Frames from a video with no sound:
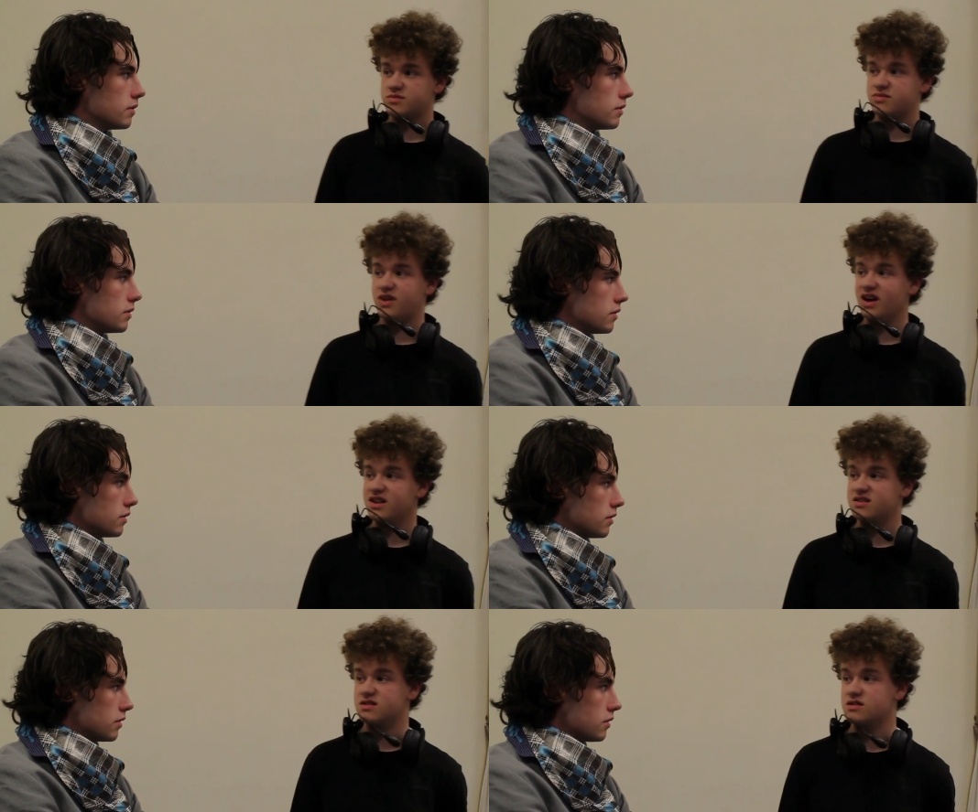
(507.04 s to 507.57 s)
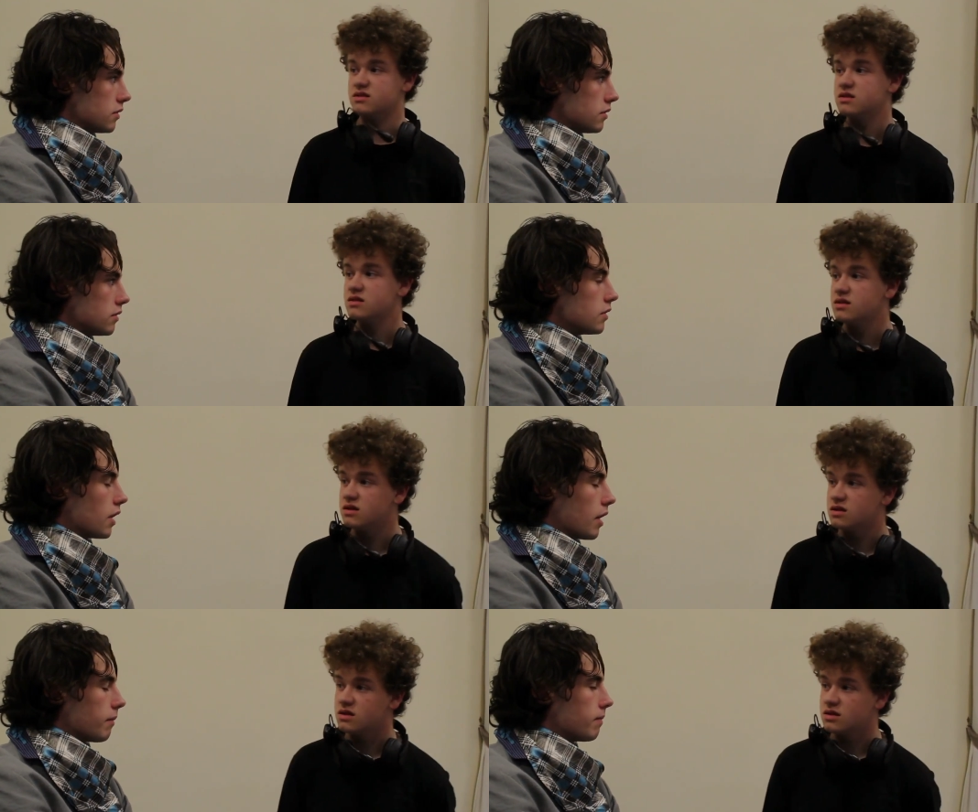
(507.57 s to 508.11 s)
Speaker 1: Practical?
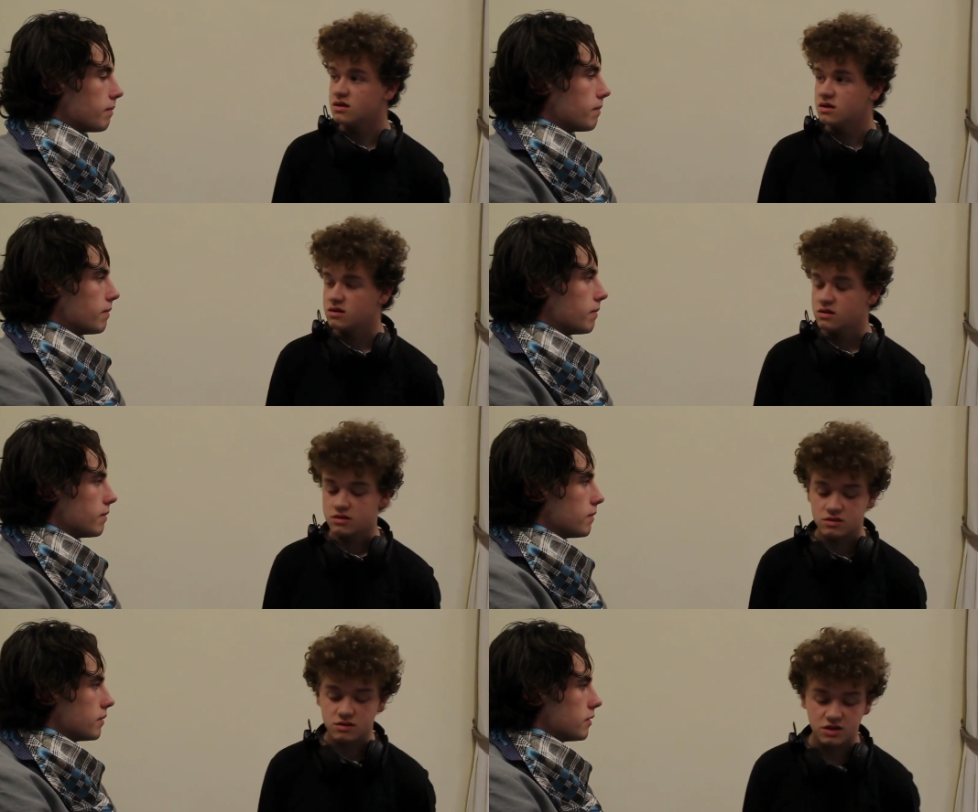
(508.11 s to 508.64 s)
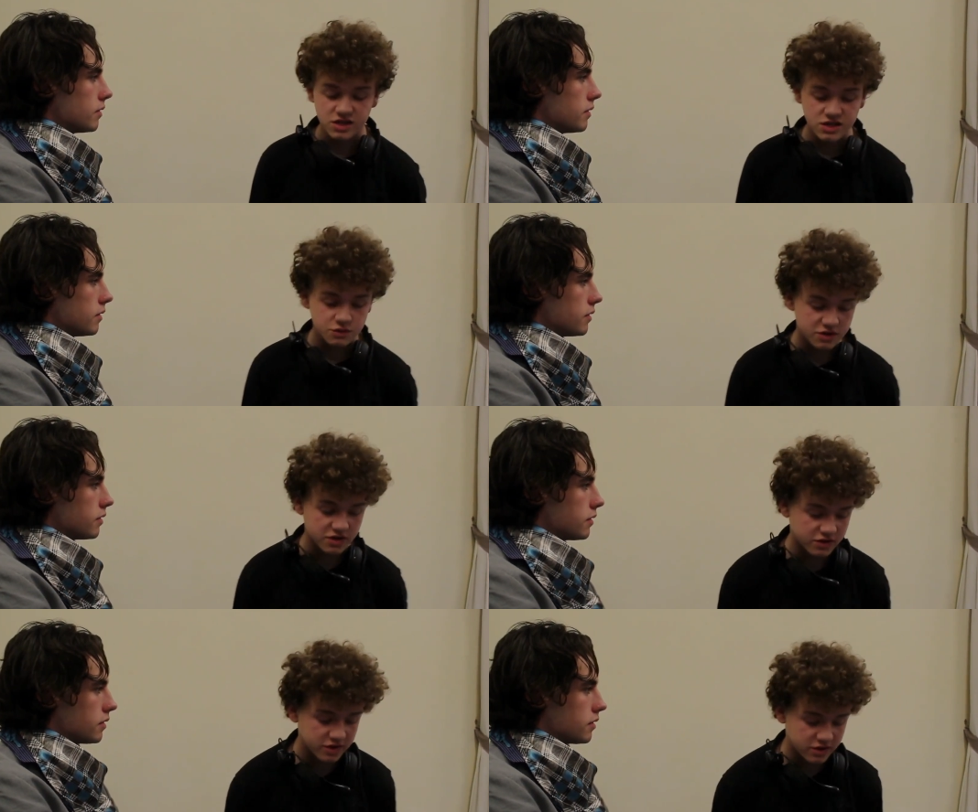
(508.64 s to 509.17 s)
At least we
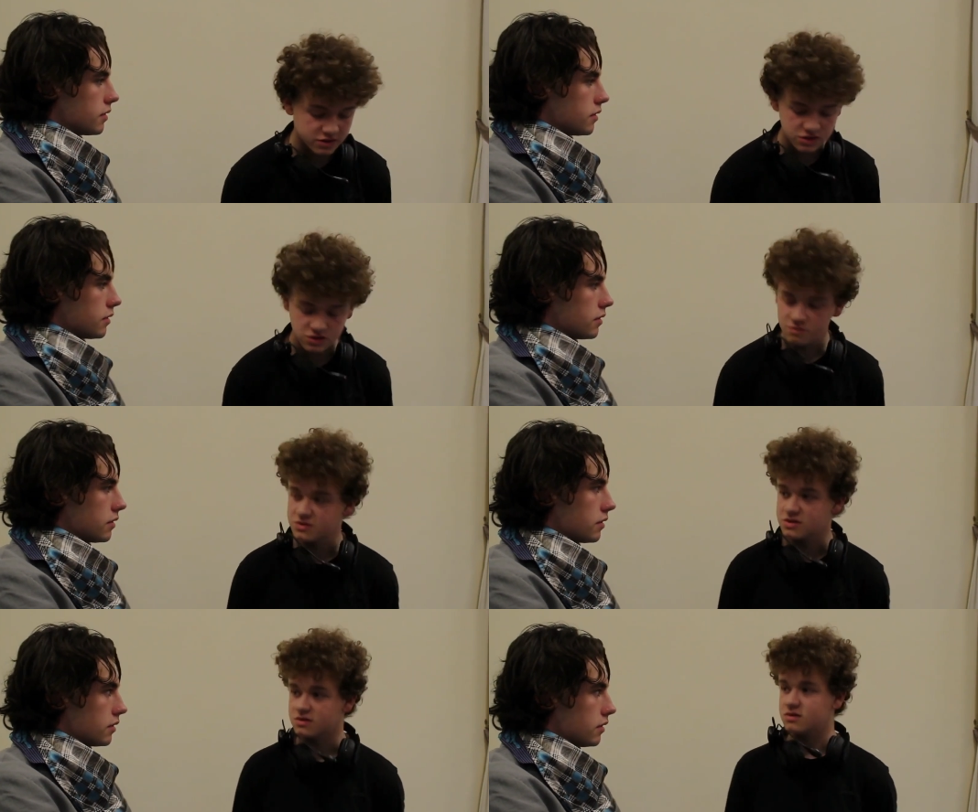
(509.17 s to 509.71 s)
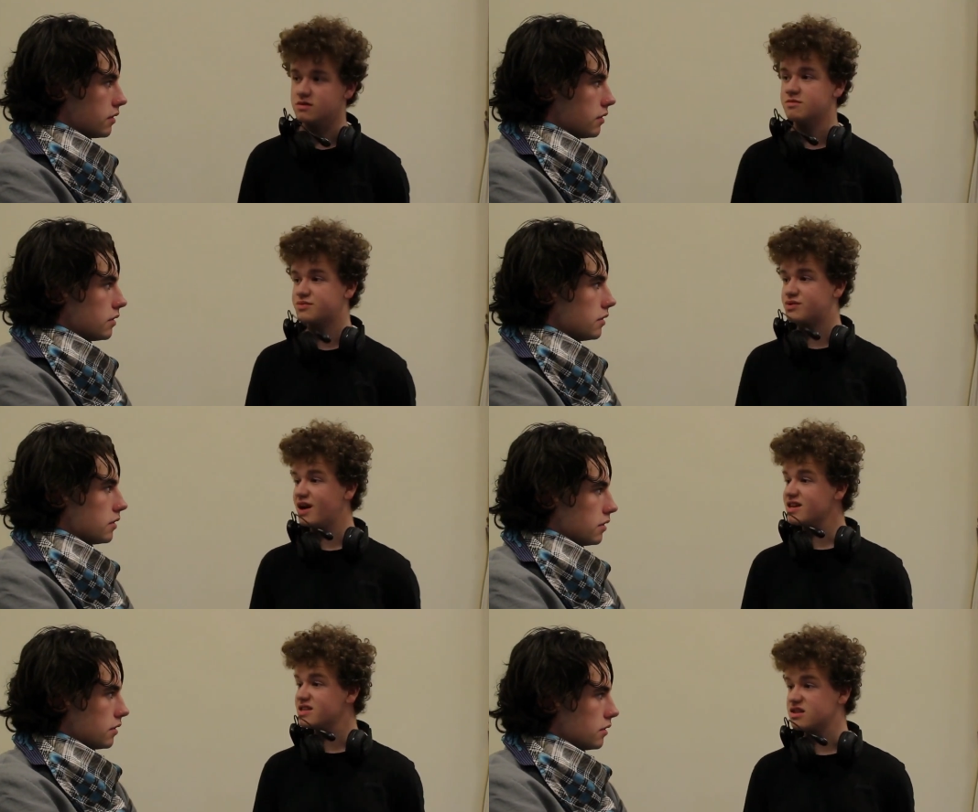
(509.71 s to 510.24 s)
agree on something.
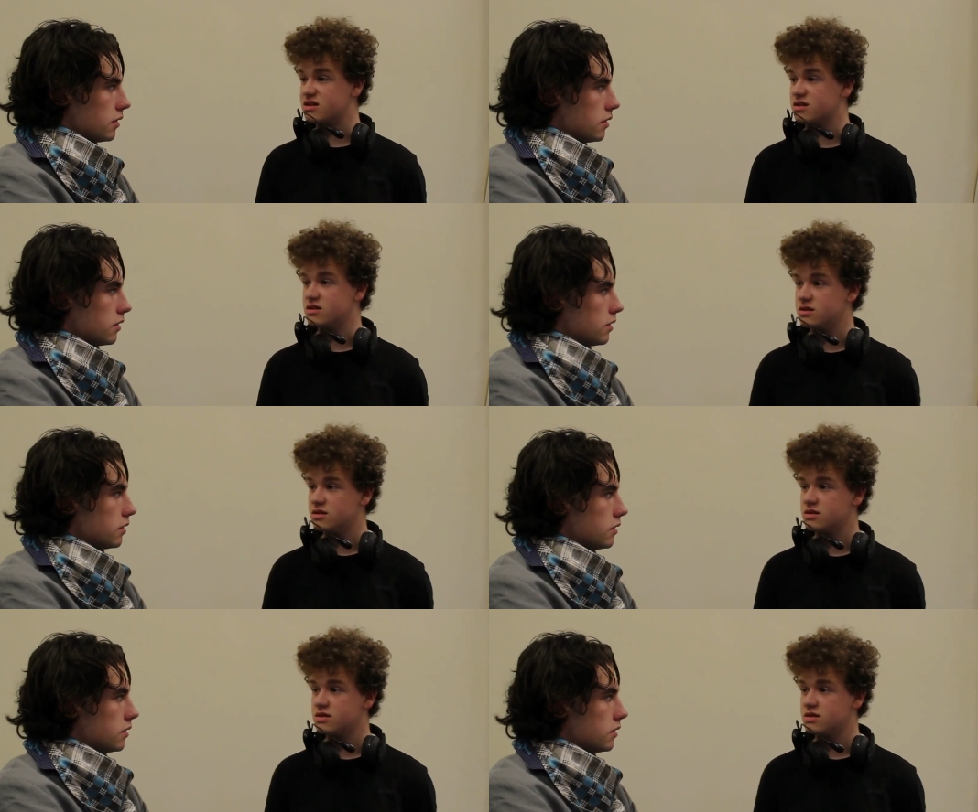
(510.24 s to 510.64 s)
Practical.